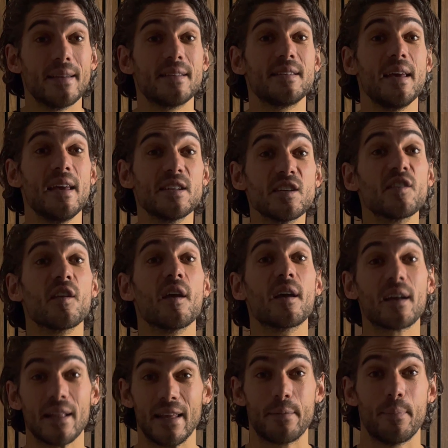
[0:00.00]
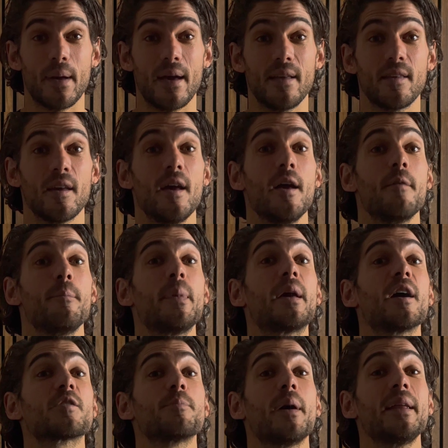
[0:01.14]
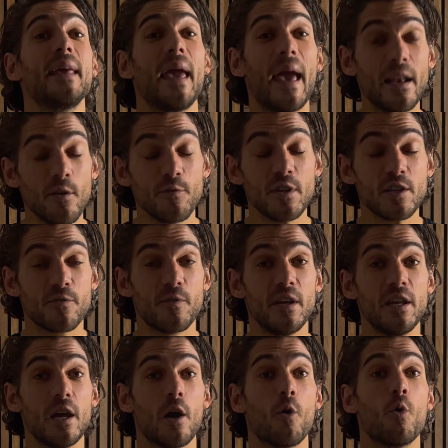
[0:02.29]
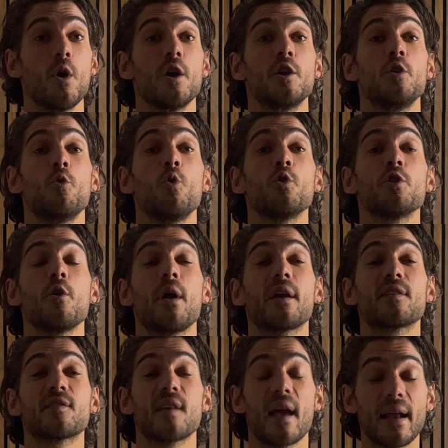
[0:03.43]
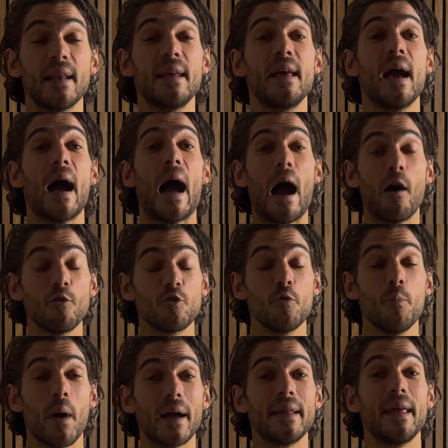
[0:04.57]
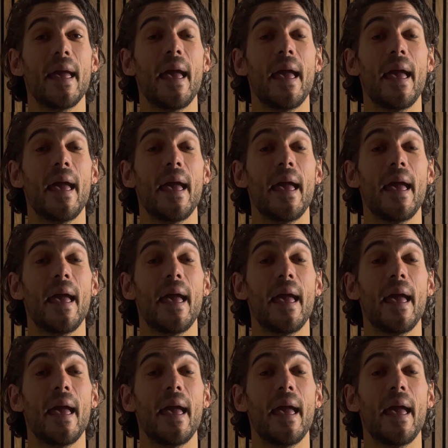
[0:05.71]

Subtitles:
this isn't a clickbait, because by the end of this video you will know exactly how to buy the